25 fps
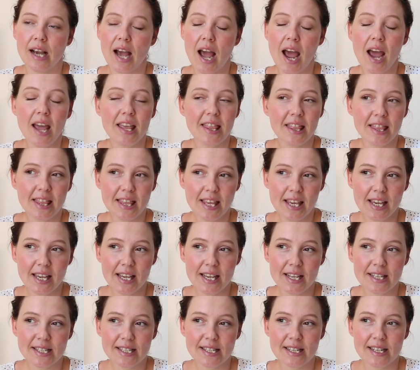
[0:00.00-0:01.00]
I
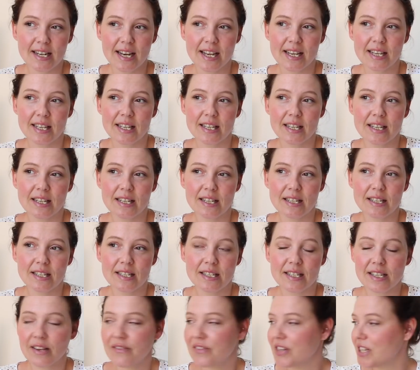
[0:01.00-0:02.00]
think it's the late
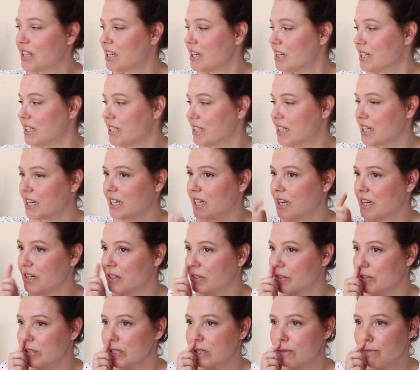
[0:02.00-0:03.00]

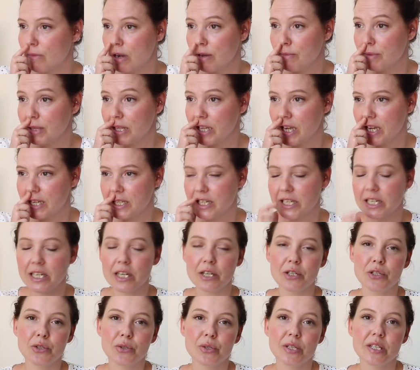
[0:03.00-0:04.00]
1700s, it might be the
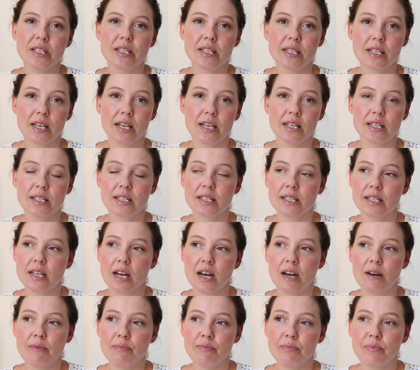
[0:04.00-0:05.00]
1800s. It's
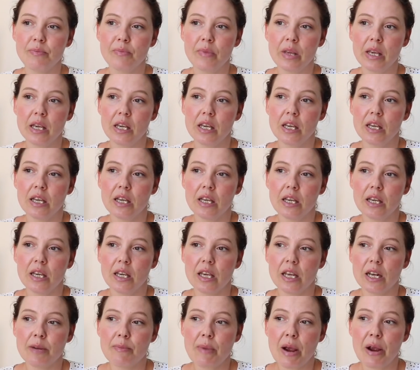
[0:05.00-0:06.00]

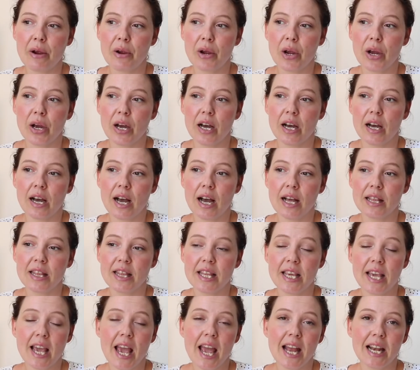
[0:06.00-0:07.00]
in America, and
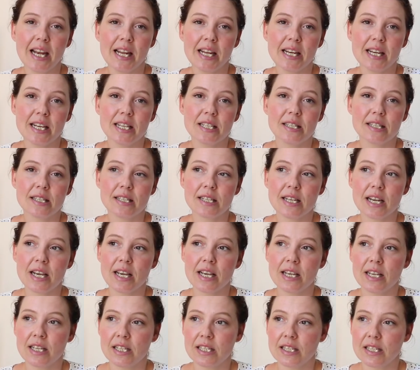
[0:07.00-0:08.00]
the alienist
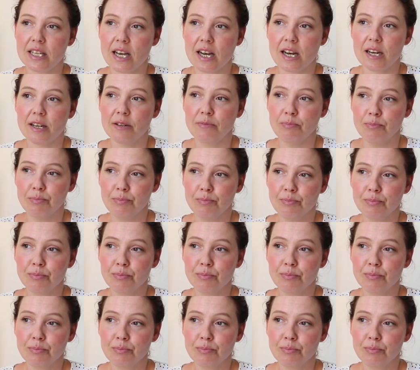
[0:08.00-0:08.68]
is, well,